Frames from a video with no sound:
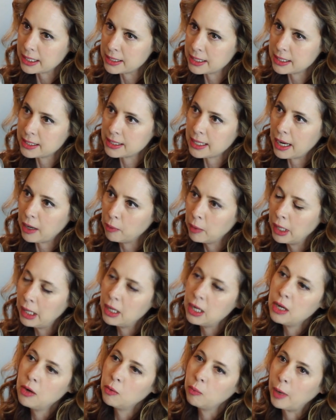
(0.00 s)
As I say,
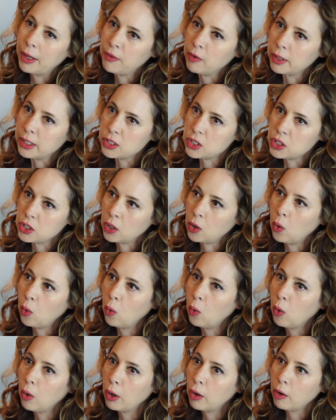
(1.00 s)
whether it's
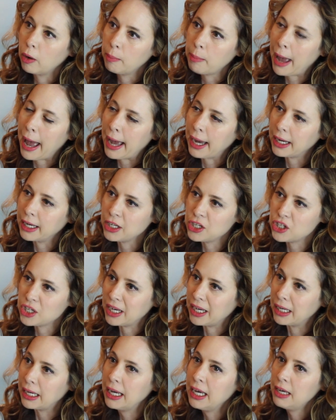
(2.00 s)
decor or
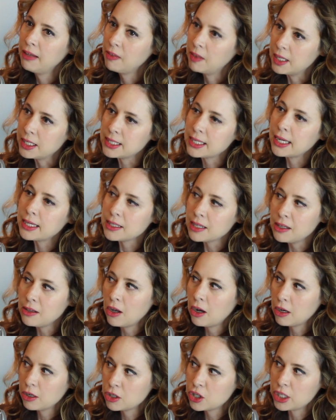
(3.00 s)
packaging, this has a
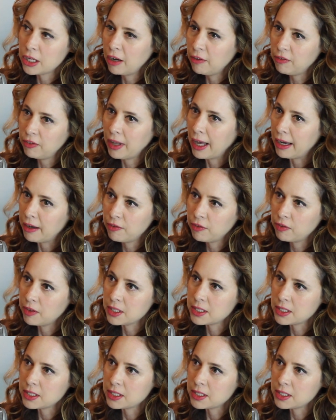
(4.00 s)
long shelf life.